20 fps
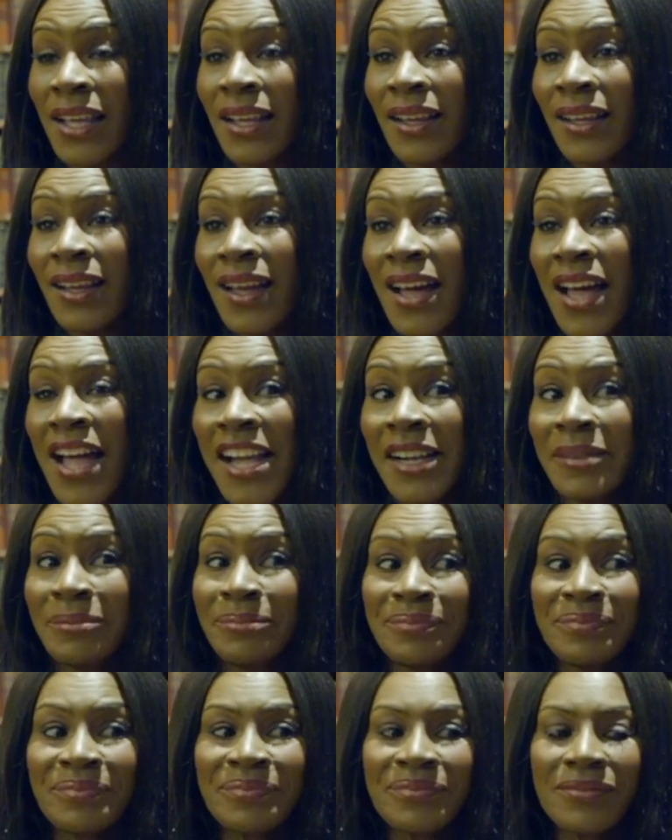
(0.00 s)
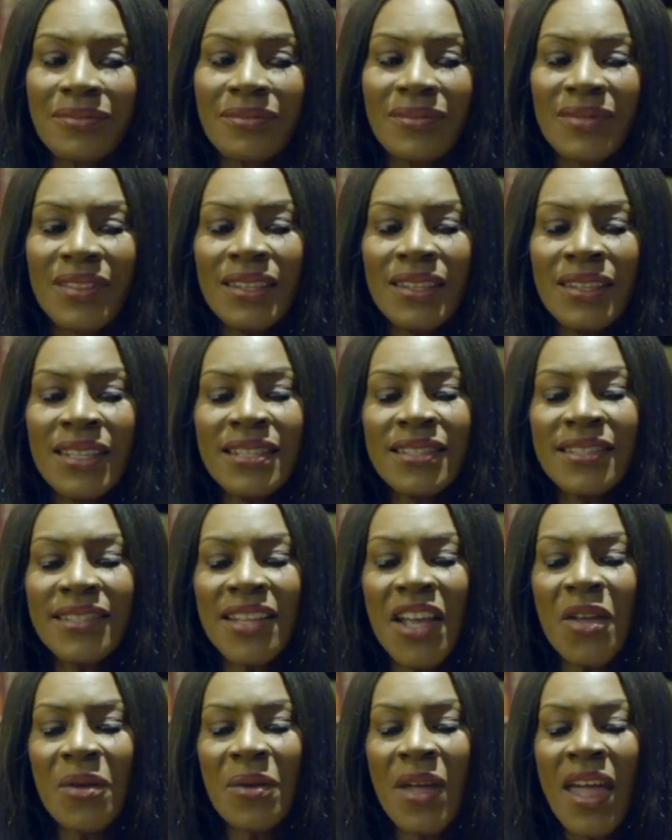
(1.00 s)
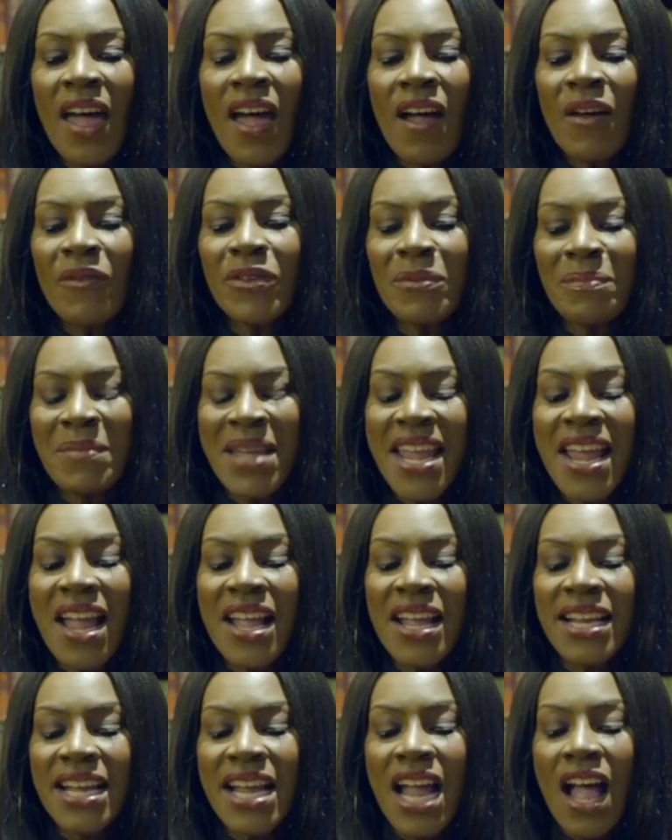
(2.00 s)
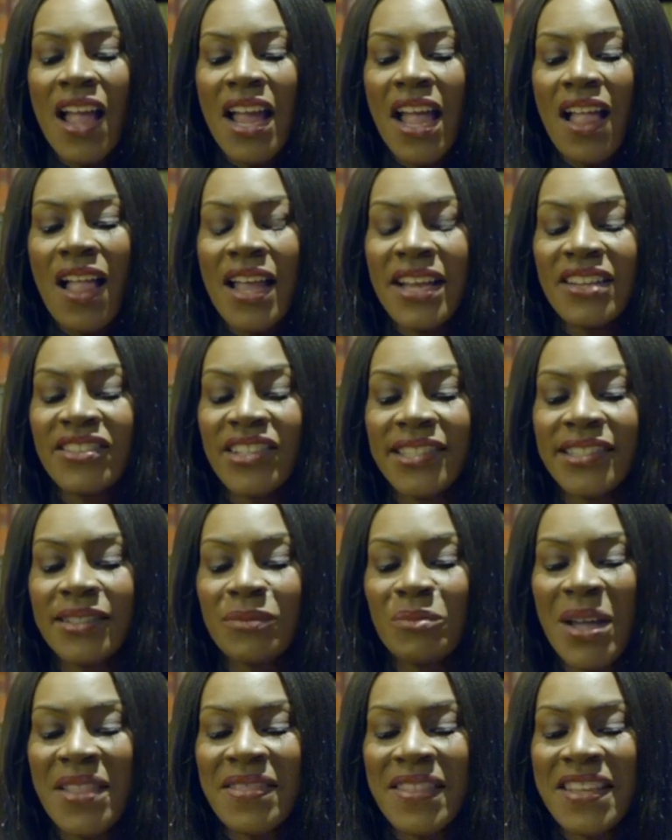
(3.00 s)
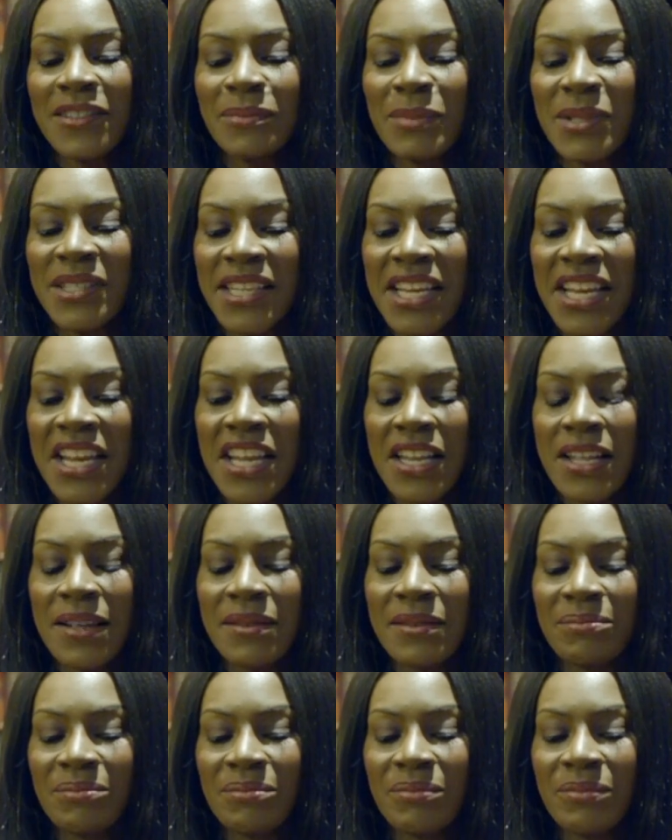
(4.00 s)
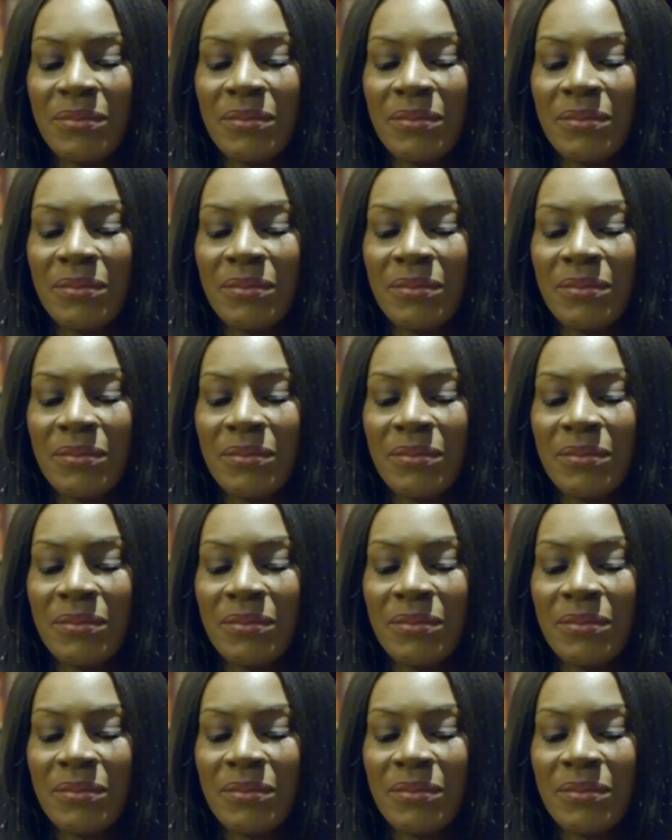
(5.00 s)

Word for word: Mm. Um, and so for me, I, I just, at this particular,